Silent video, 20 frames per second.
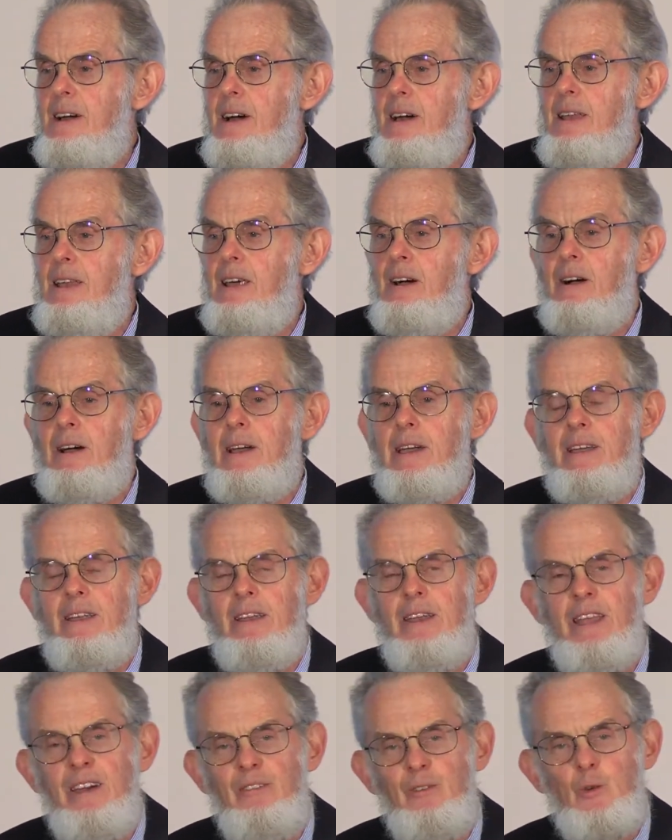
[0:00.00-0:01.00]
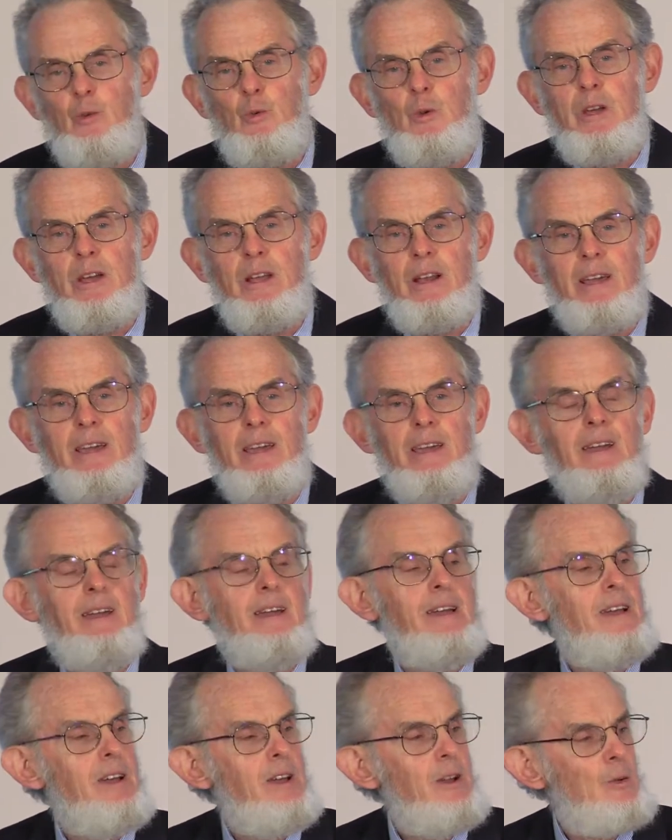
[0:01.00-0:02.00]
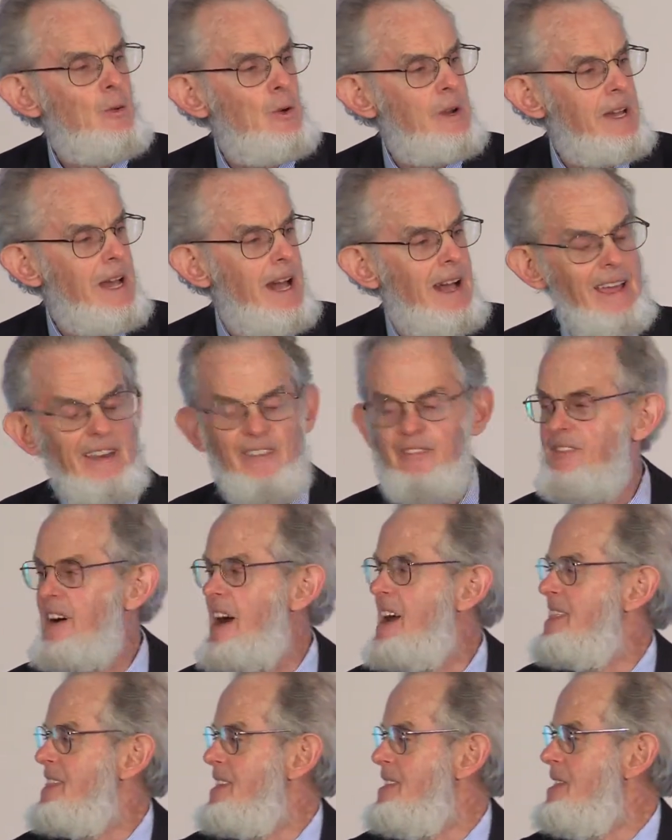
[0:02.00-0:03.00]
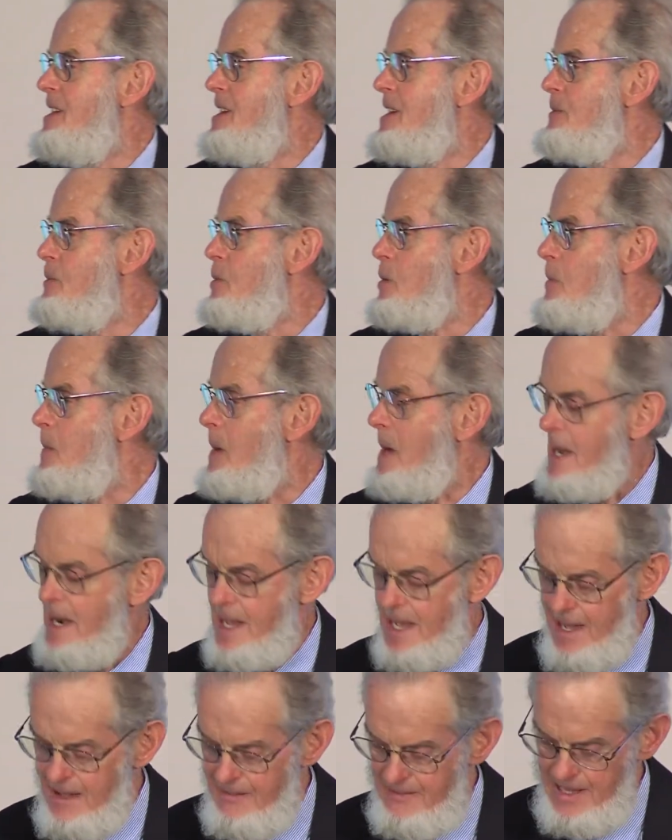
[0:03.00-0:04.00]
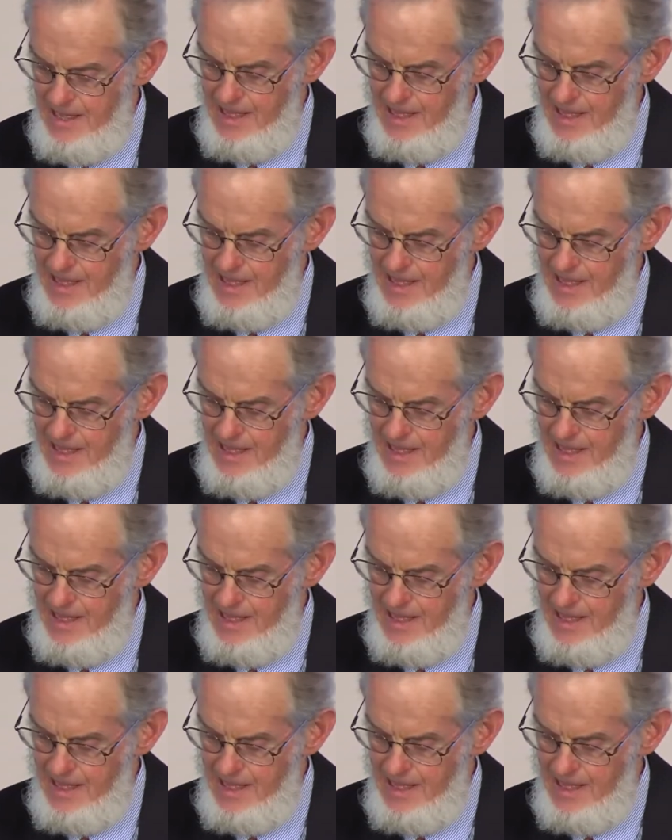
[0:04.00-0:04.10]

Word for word: and I never really regained faith in the Liberal Party after